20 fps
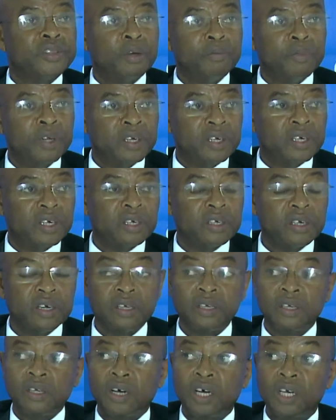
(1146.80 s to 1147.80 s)
America.
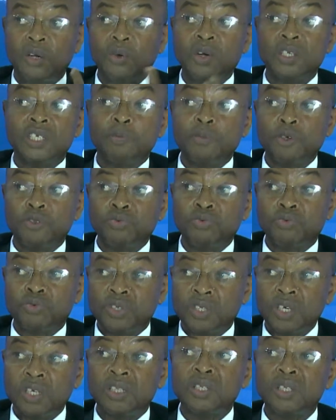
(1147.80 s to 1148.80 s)
And I was able to
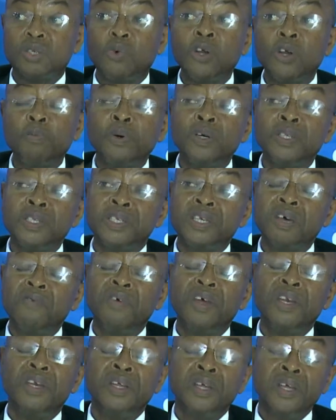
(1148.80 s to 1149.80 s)
say it is
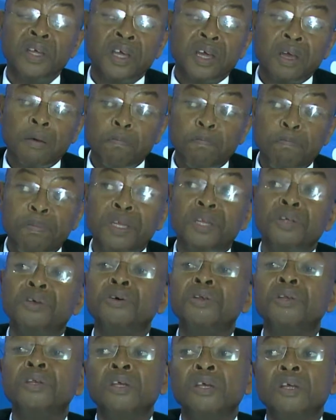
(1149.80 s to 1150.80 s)
$1.7
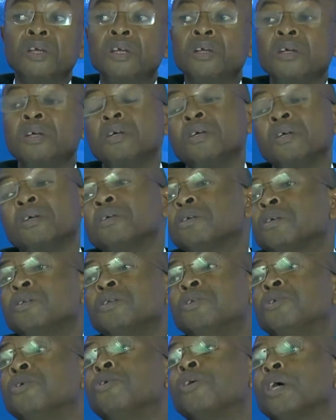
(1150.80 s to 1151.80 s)
billion.
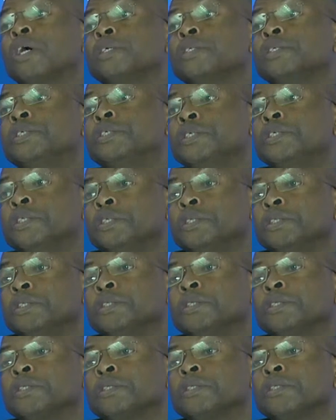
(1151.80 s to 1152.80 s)

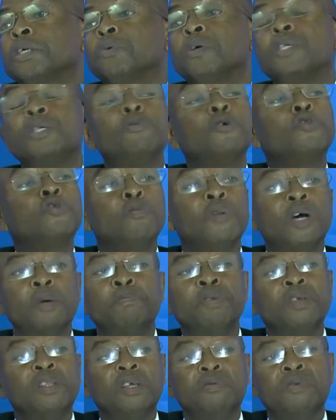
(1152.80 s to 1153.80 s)
I was able to
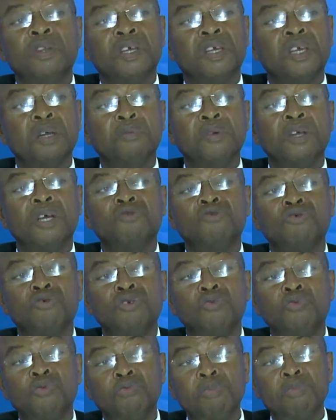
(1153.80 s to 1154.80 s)
map it. Even came here, told
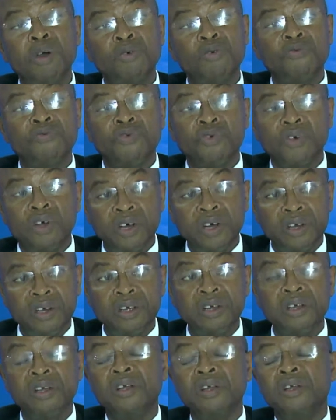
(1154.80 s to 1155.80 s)
the Bank of Uganda,